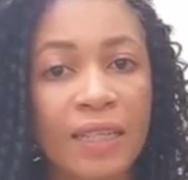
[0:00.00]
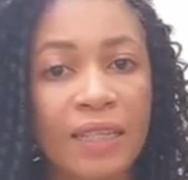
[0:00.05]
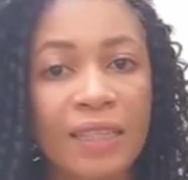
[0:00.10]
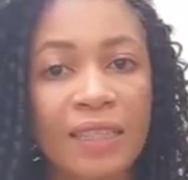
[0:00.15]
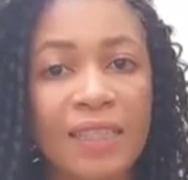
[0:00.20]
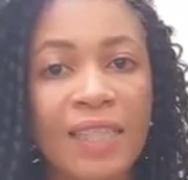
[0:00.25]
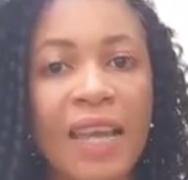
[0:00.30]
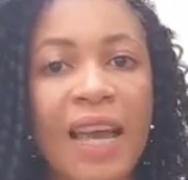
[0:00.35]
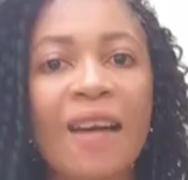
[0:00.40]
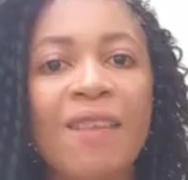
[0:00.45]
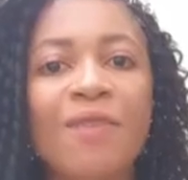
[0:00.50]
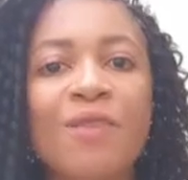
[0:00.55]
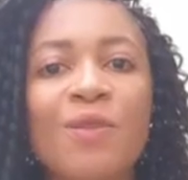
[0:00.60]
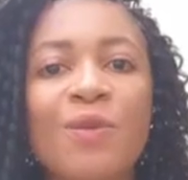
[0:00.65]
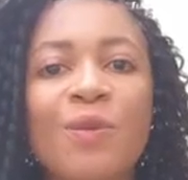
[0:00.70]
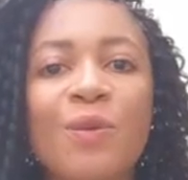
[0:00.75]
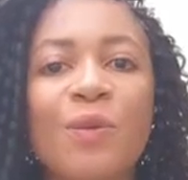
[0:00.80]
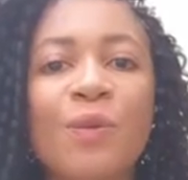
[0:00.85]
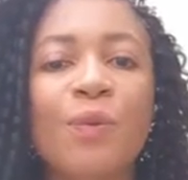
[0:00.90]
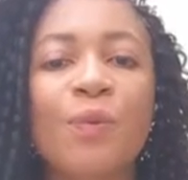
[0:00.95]
They have
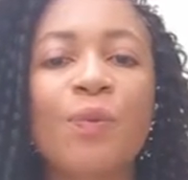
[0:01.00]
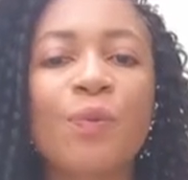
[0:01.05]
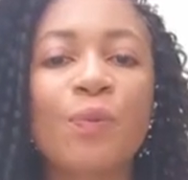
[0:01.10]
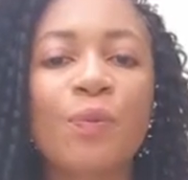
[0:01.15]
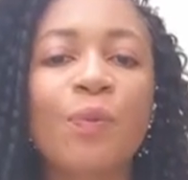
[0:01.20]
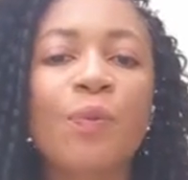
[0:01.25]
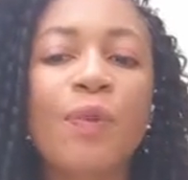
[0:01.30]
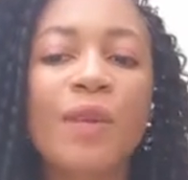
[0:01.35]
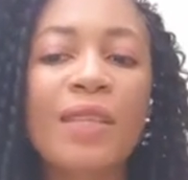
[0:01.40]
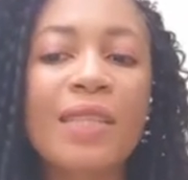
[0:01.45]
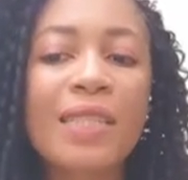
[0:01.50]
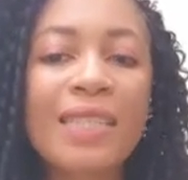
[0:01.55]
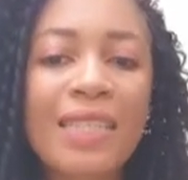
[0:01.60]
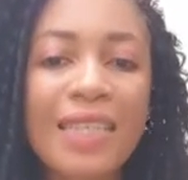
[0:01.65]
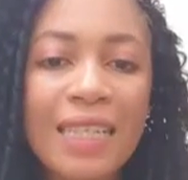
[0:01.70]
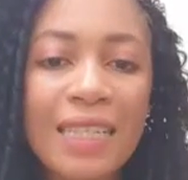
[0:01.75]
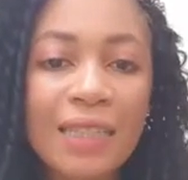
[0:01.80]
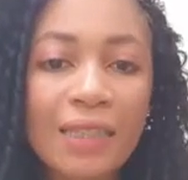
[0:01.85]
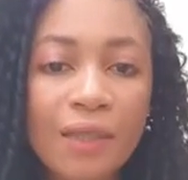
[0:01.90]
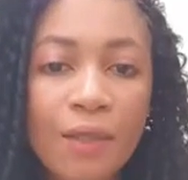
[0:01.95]
to
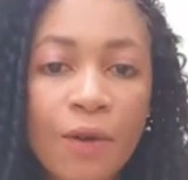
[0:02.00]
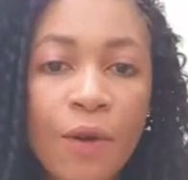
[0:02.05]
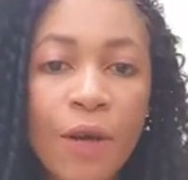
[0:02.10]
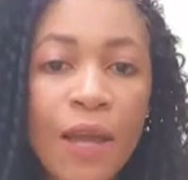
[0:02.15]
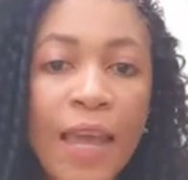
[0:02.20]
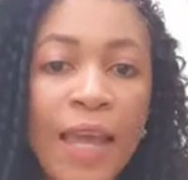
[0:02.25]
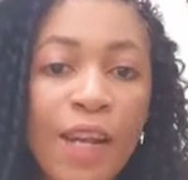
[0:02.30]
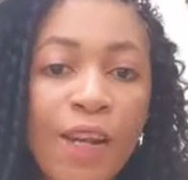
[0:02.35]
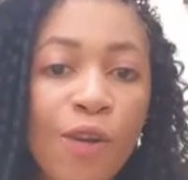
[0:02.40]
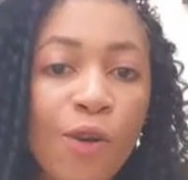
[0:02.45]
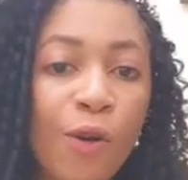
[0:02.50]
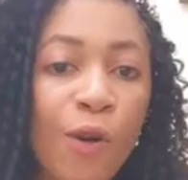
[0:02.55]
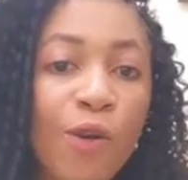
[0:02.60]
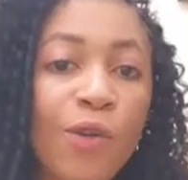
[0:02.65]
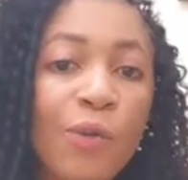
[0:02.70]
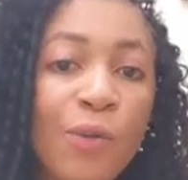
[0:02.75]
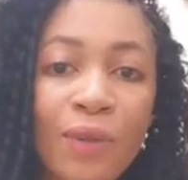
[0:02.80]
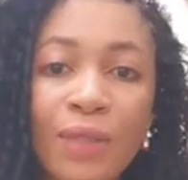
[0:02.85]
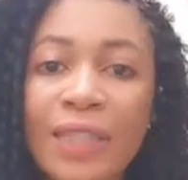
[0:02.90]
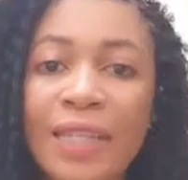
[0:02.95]
sit
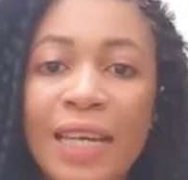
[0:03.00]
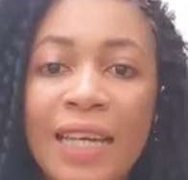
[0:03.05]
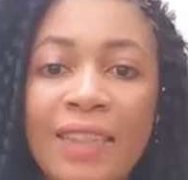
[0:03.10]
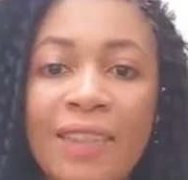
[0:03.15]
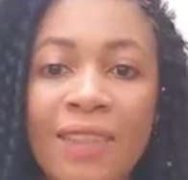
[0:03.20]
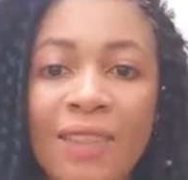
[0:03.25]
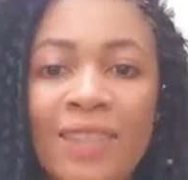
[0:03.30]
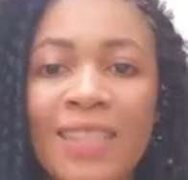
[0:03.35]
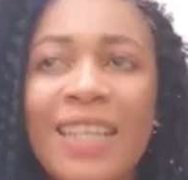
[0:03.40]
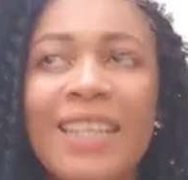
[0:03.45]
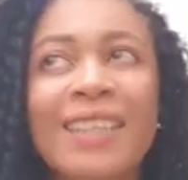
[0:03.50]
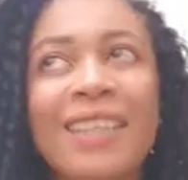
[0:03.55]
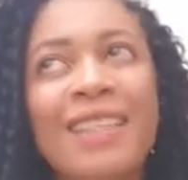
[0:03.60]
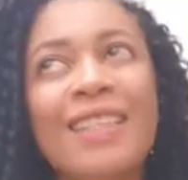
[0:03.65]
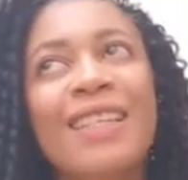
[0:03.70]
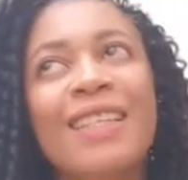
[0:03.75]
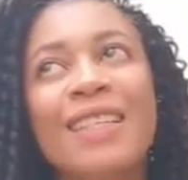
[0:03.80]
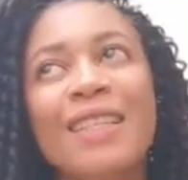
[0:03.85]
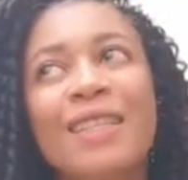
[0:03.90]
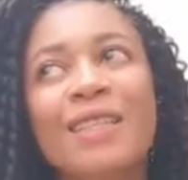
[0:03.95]
alone with their thoughts. I think
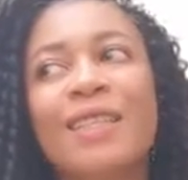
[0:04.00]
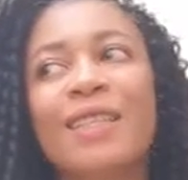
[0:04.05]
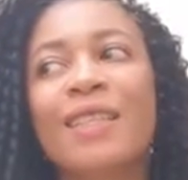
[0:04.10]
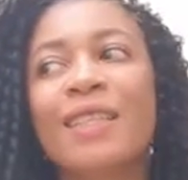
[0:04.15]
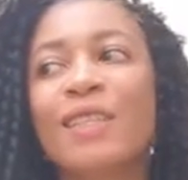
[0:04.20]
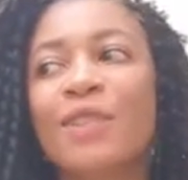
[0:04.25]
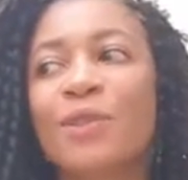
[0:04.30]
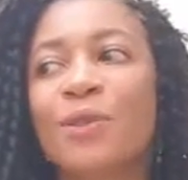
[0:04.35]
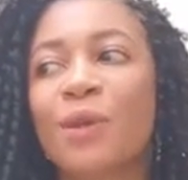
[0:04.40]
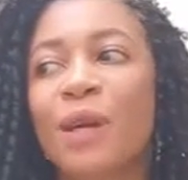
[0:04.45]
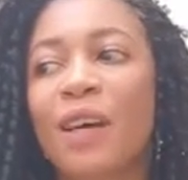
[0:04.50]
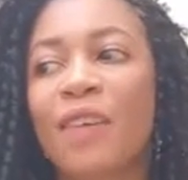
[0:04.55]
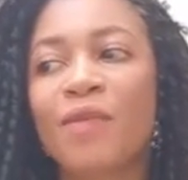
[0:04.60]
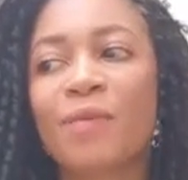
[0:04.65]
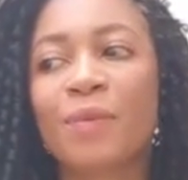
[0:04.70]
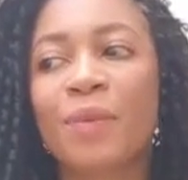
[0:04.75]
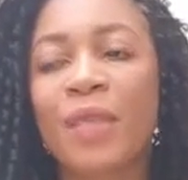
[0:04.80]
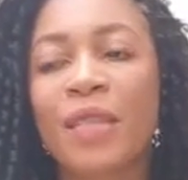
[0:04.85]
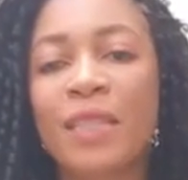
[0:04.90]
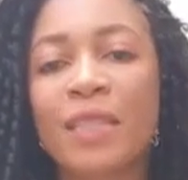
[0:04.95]
this should
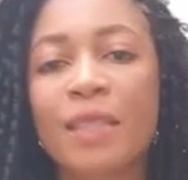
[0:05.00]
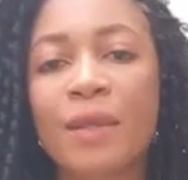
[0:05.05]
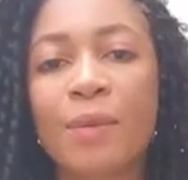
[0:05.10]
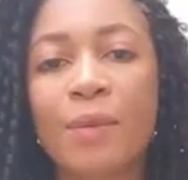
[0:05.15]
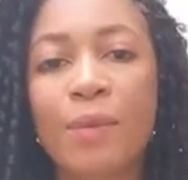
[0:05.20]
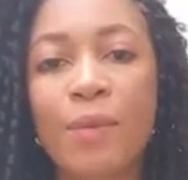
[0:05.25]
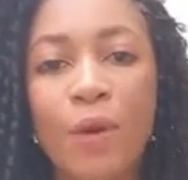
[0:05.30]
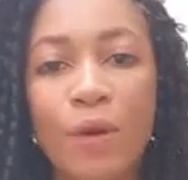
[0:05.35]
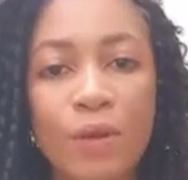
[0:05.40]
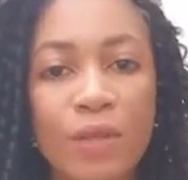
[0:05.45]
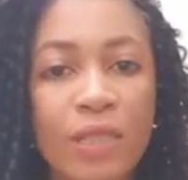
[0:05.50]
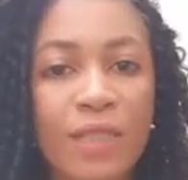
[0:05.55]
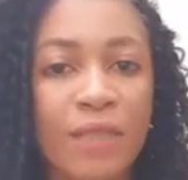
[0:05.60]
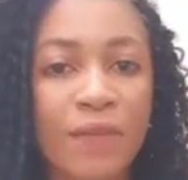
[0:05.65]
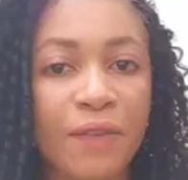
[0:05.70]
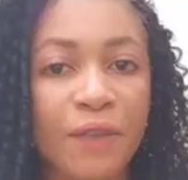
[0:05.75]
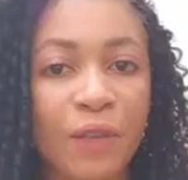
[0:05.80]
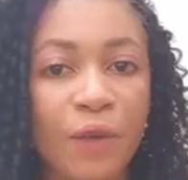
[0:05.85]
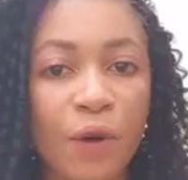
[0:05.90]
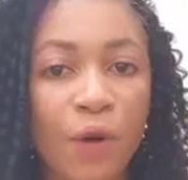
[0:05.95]
have been the most
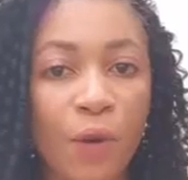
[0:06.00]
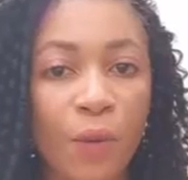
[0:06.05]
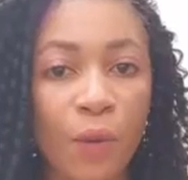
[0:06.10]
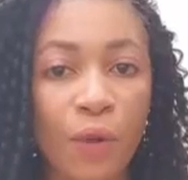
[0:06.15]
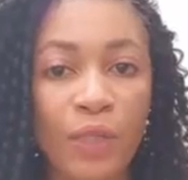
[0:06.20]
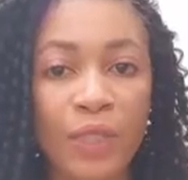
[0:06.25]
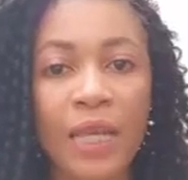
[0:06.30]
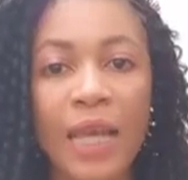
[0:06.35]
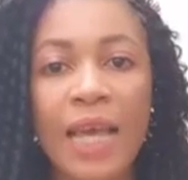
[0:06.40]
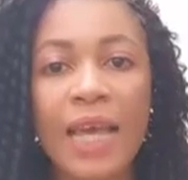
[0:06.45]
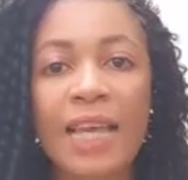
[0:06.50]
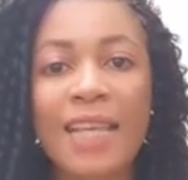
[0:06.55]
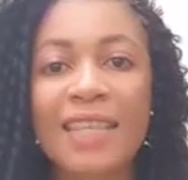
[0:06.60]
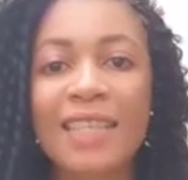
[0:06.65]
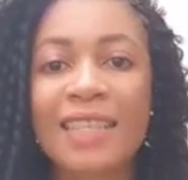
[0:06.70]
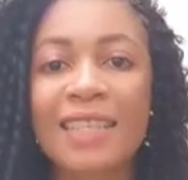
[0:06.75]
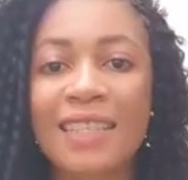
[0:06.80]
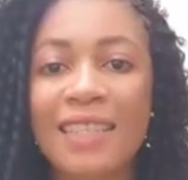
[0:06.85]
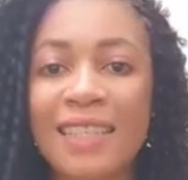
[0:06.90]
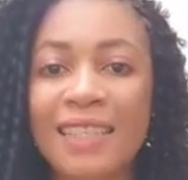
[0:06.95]
difficult one.
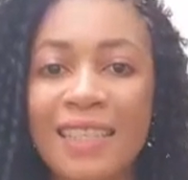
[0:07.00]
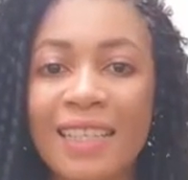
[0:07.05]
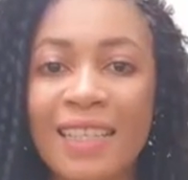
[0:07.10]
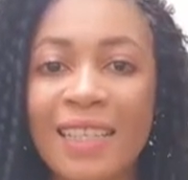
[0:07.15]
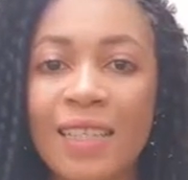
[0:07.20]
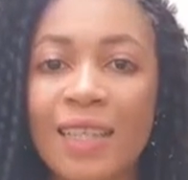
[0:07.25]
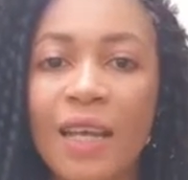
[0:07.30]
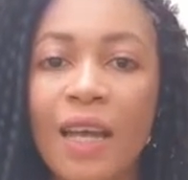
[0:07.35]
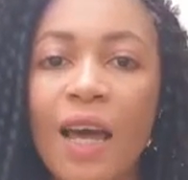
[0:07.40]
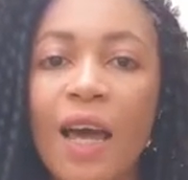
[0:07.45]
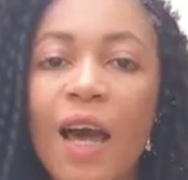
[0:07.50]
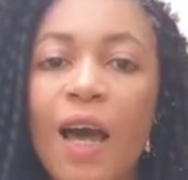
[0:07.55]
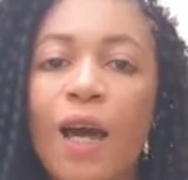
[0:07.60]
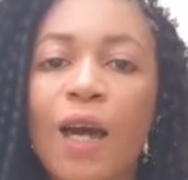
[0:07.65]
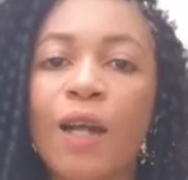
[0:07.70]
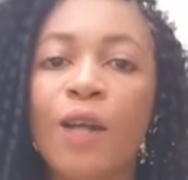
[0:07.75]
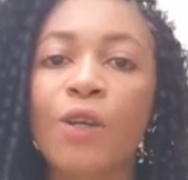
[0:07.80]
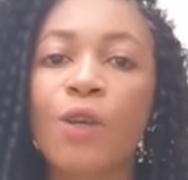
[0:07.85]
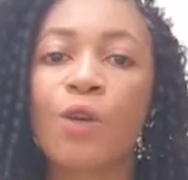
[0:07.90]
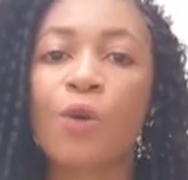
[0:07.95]
Sitting
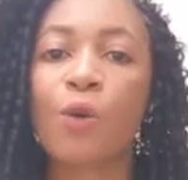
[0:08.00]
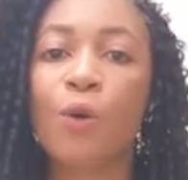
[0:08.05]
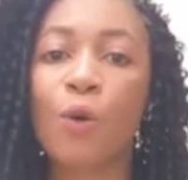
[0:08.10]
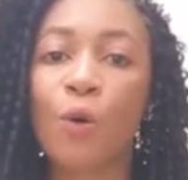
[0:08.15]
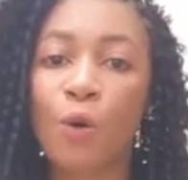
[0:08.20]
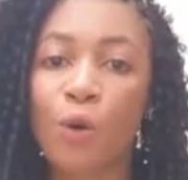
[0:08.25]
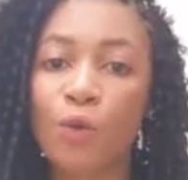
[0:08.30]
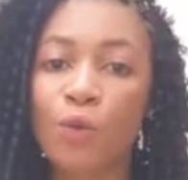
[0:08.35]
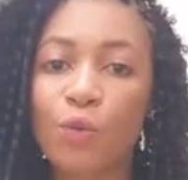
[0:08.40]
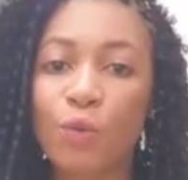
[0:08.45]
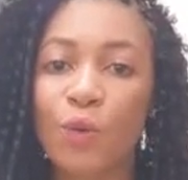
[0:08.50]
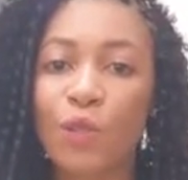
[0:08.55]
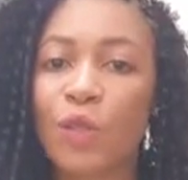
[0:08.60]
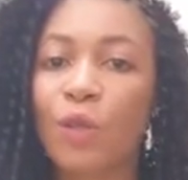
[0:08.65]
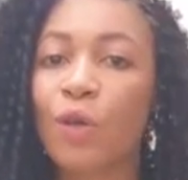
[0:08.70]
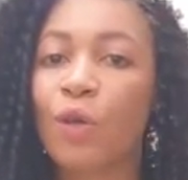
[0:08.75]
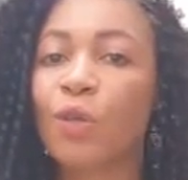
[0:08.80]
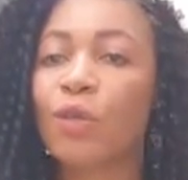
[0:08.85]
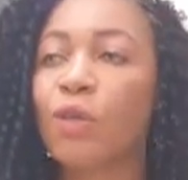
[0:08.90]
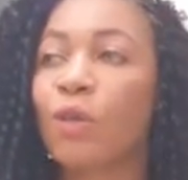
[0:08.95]
alone with
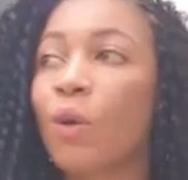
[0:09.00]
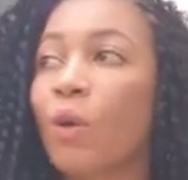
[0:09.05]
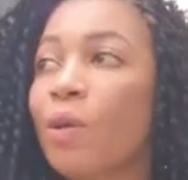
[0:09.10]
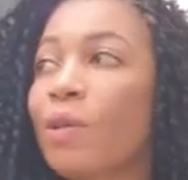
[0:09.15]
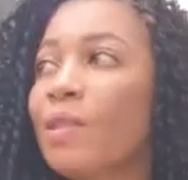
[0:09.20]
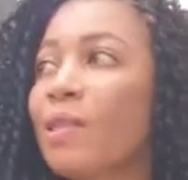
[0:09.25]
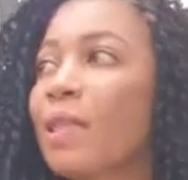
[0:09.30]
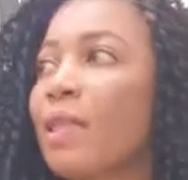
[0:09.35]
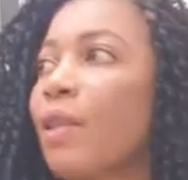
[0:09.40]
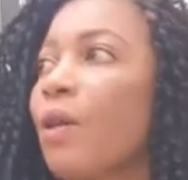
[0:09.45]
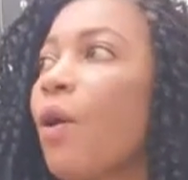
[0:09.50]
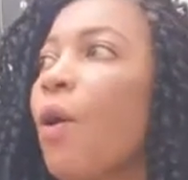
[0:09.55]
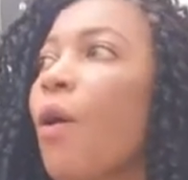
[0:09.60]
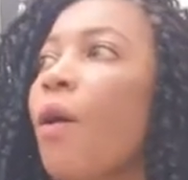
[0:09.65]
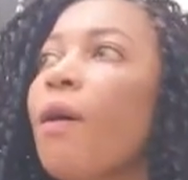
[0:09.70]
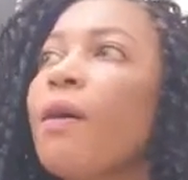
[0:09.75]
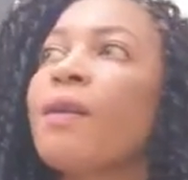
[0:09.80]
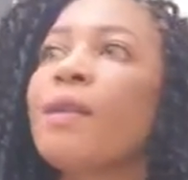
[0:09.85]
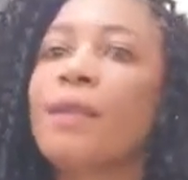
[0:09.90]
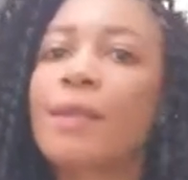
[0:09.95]
your thoughts in
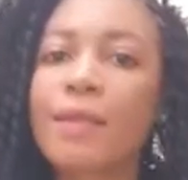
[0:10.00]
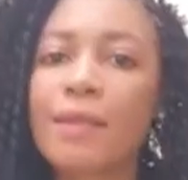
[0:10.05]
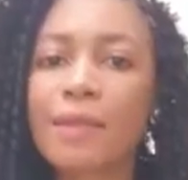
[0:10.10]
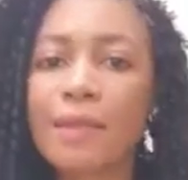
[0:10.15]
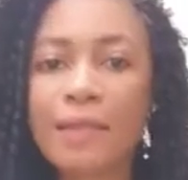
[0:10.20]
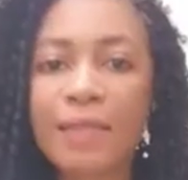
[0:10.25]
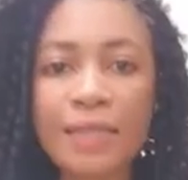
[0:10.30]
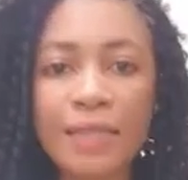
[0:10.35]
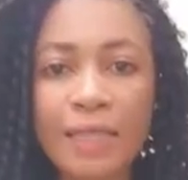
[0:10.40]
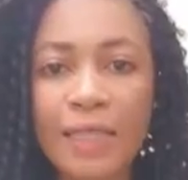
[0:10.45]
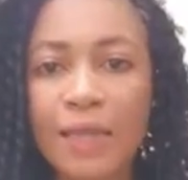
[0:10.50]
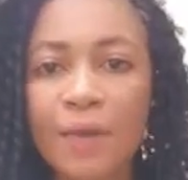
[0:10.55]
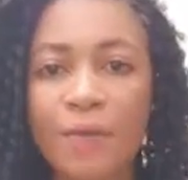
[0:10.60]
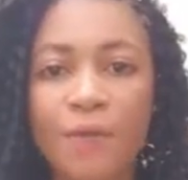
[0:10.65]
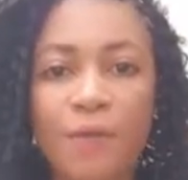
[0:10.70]
this deep